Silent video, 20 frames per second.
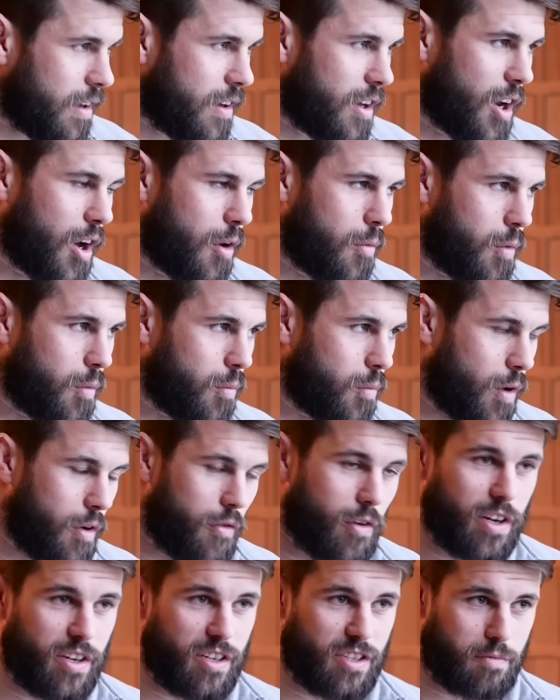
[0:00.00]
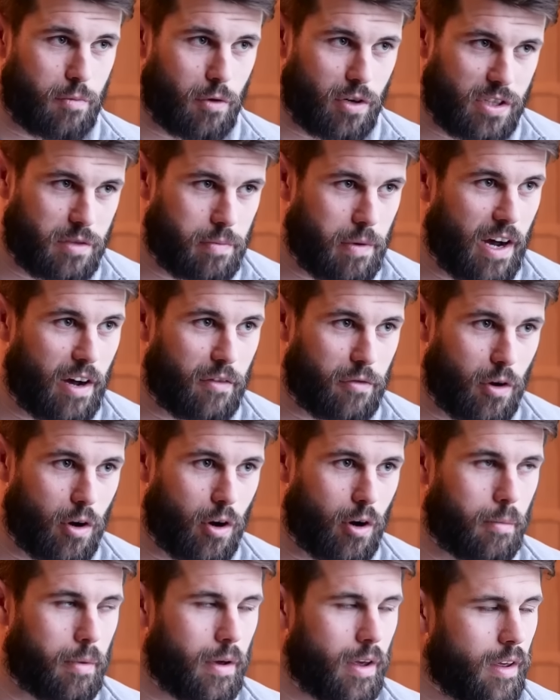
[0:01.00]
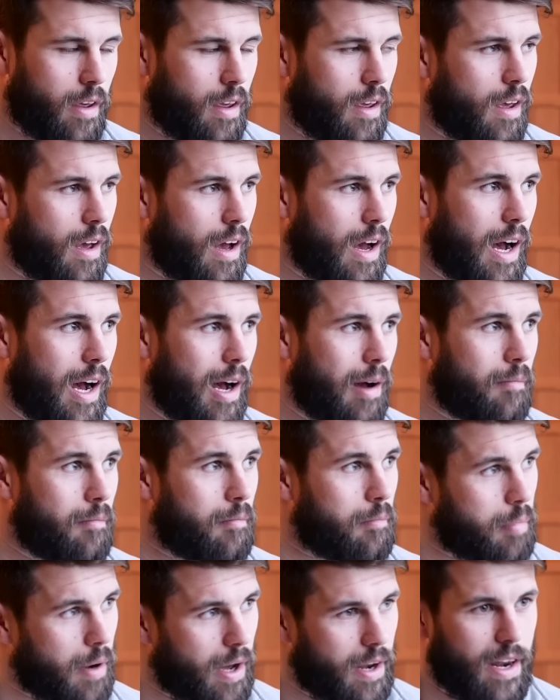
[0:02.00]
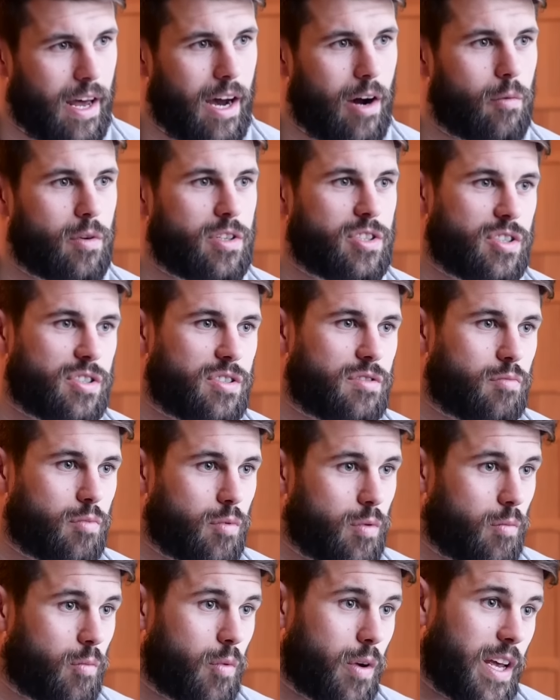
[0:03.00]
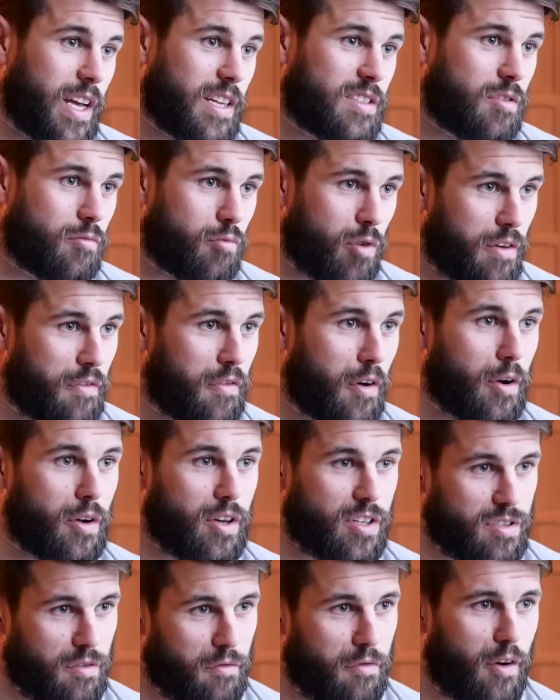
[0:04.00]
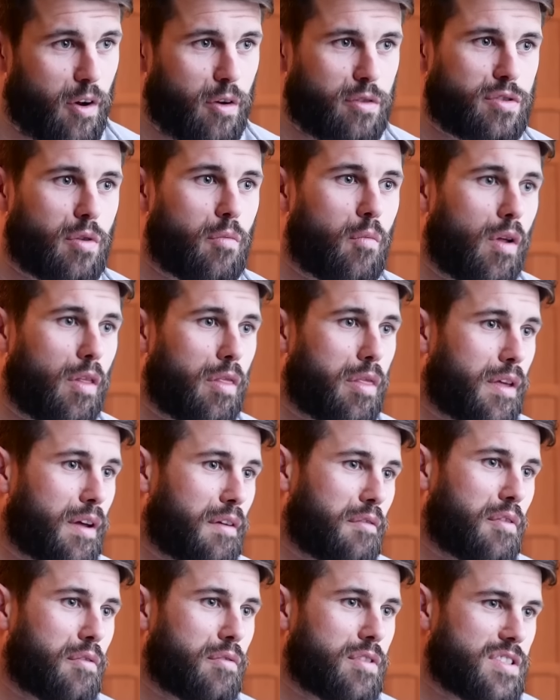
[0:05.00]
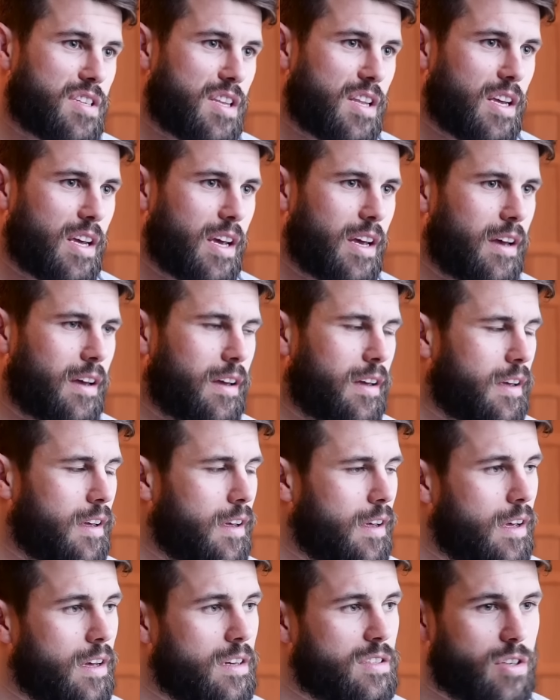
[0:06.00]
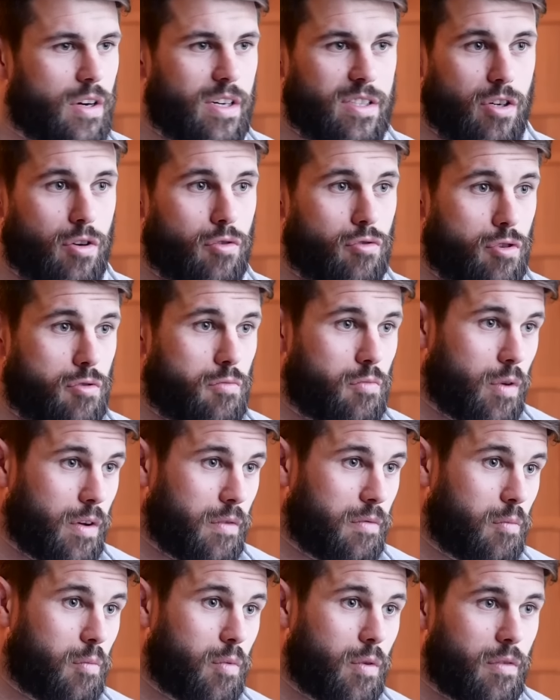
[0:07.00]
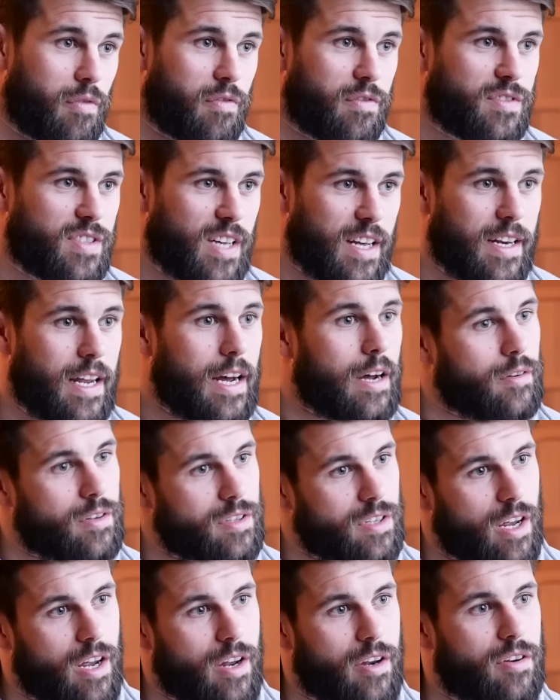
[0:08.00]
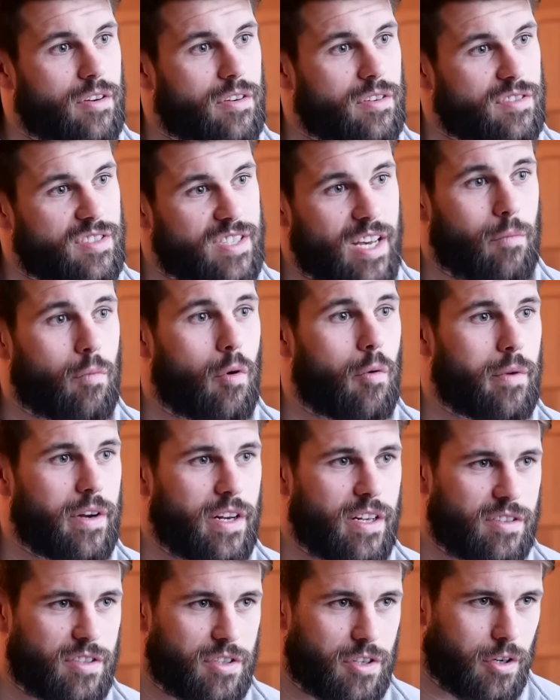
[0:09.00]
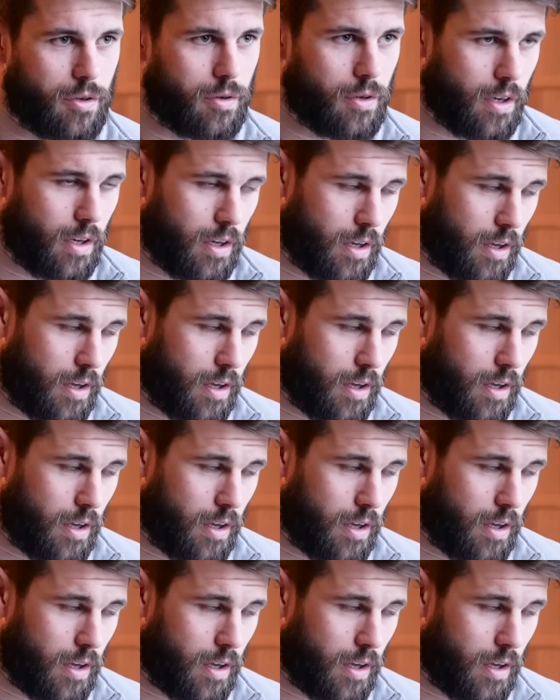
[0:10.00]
You know, we're really disappointed to be out of Europe, but now we get to refocus and focus on one thing for the rest of the year. So as a group, we've sat down and said what we need to do.